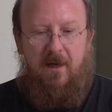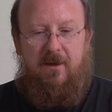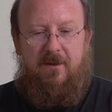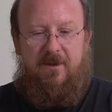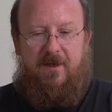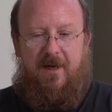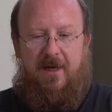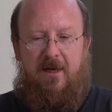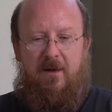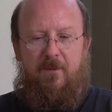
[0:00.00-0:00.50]

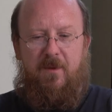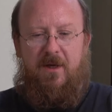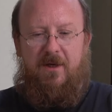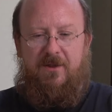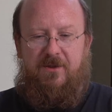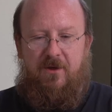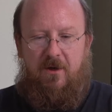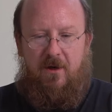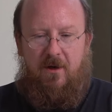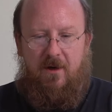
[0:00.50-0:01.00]
Today I'm going to
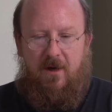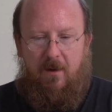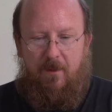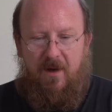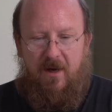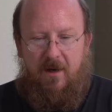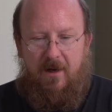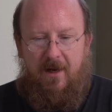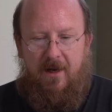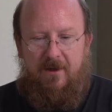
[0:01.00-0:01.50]
talk
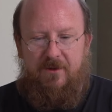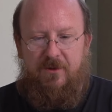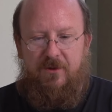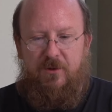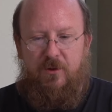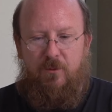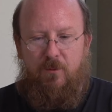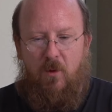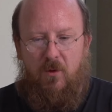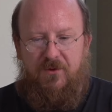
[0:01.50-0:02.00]
about how to
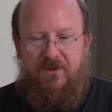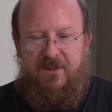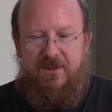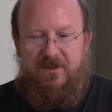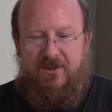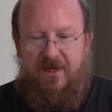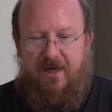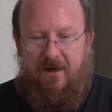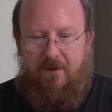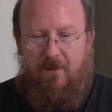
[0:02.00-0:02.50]
do
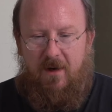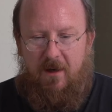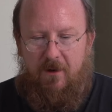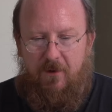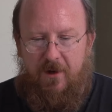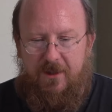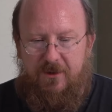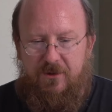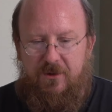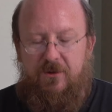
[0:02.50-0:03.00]
multi-stack
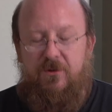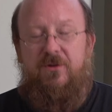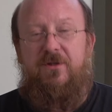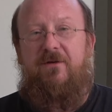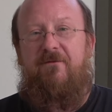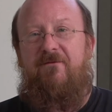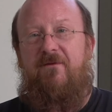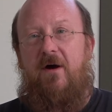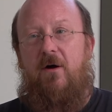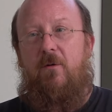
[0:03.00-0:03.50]
migration using
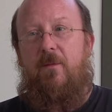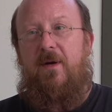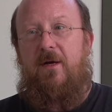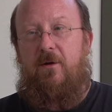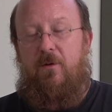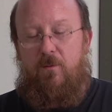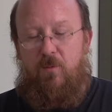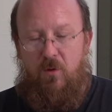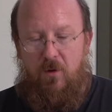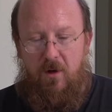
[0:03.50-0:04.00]

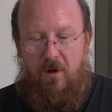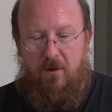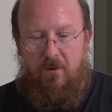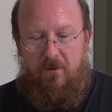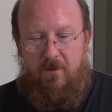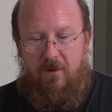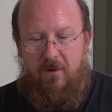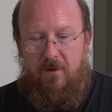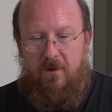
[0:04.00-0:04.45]
FileMaker Pro